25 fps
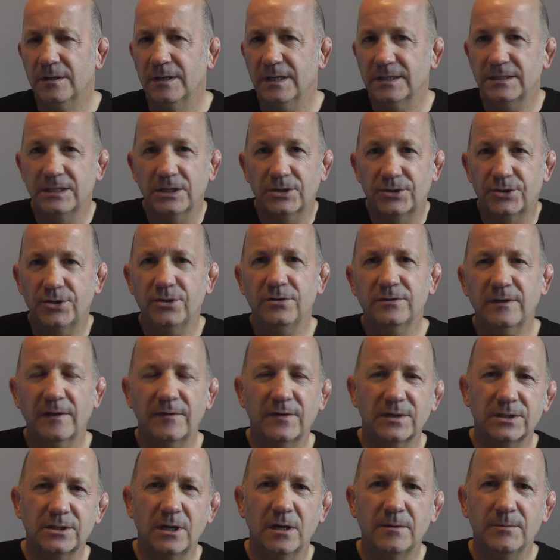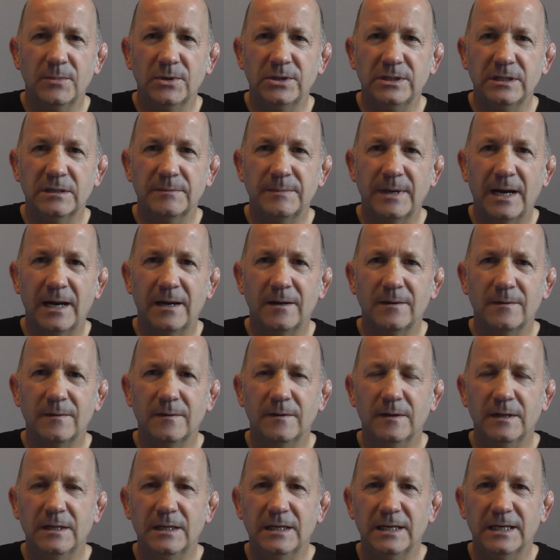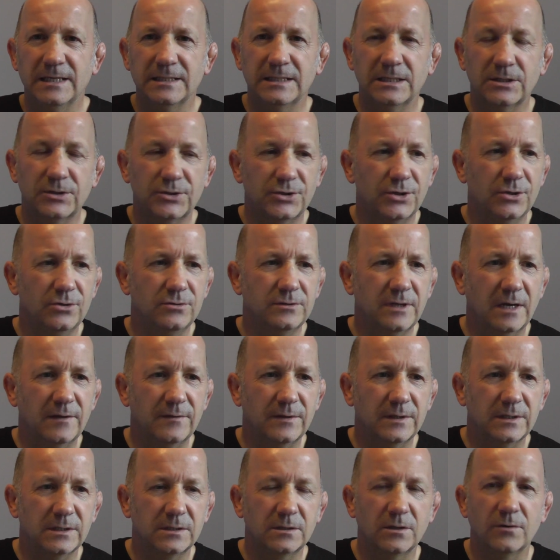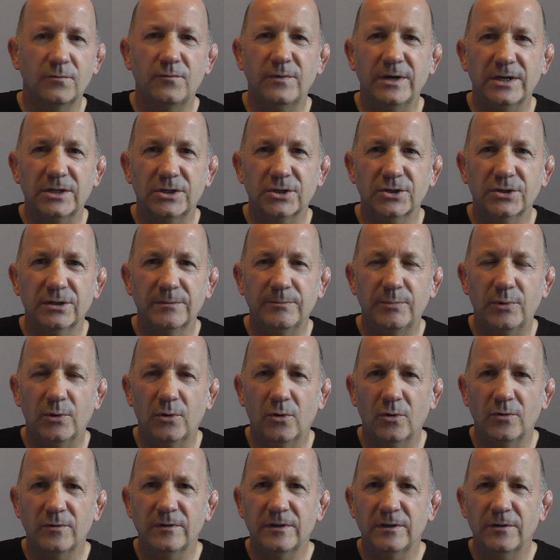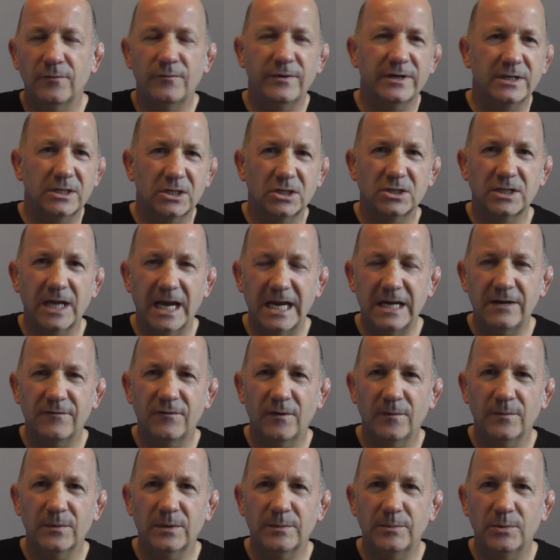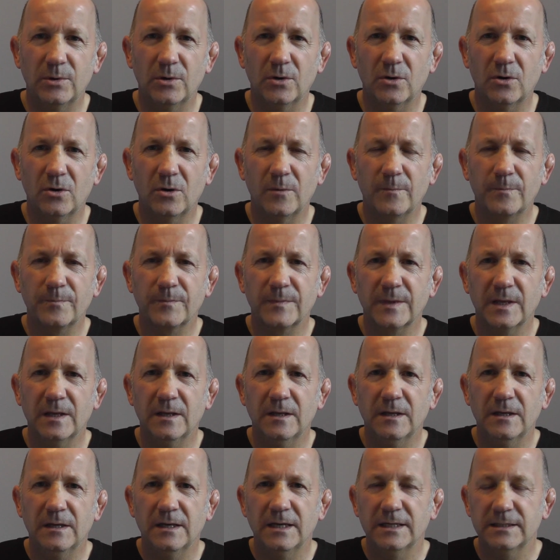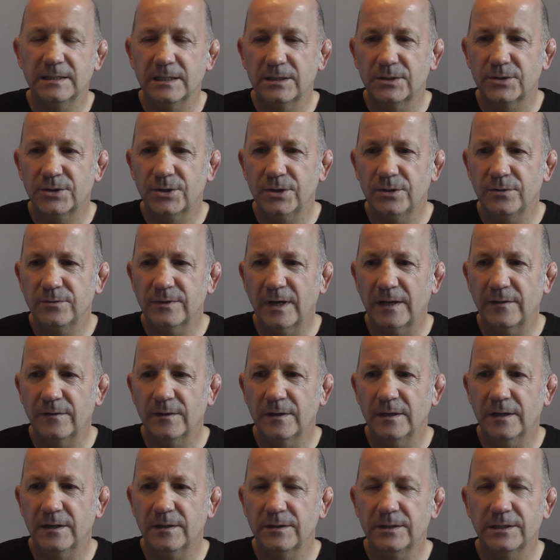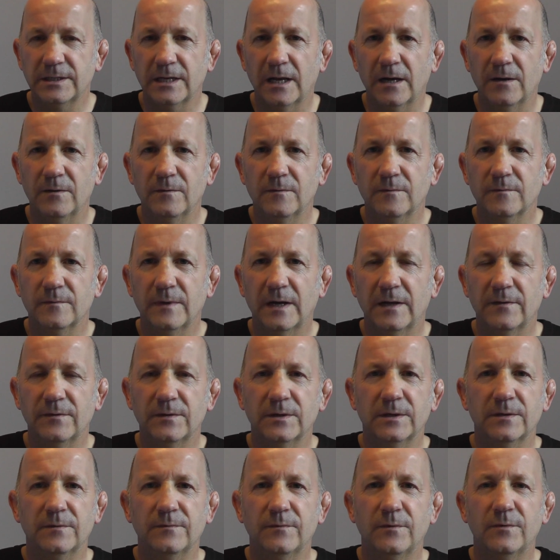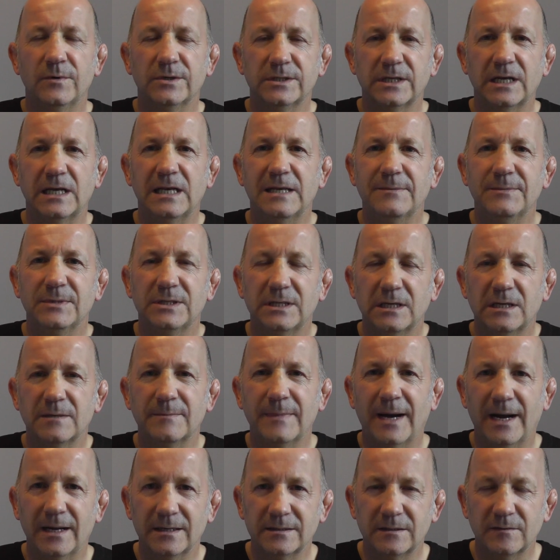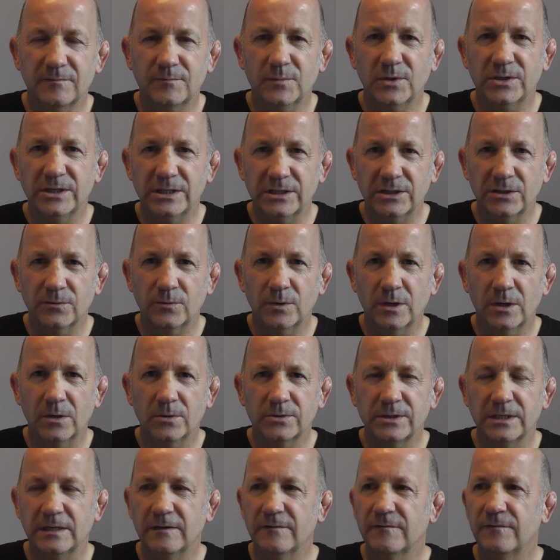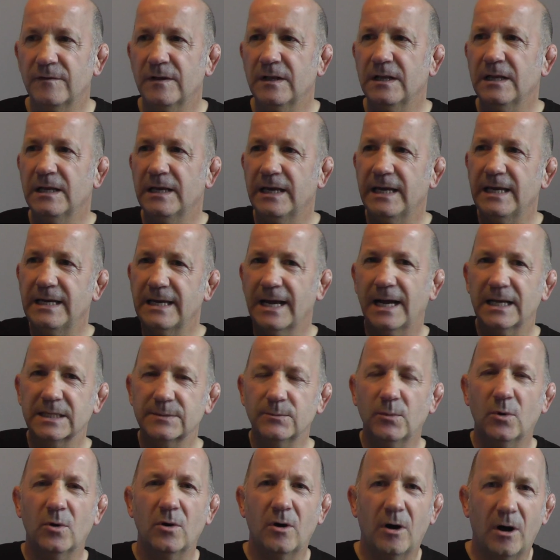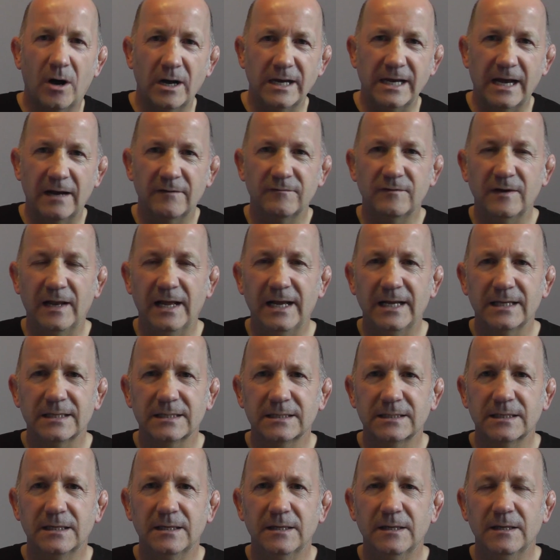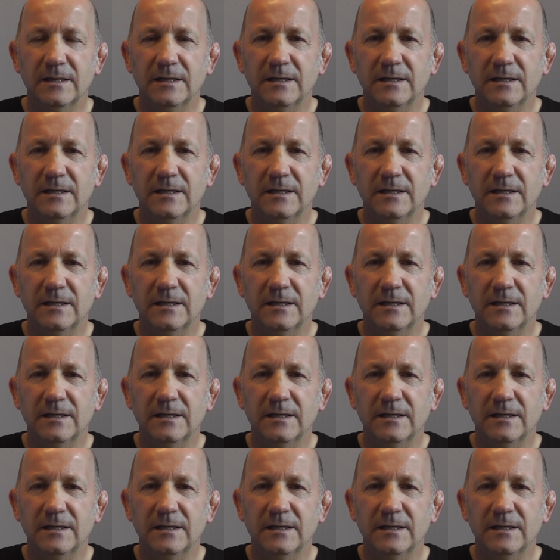Is it true that there's no money about? Is it true that there's the rich and the poor and the rich take from the poor? Is it true that there is a limited amount of money in the world, and if he has more, I have less?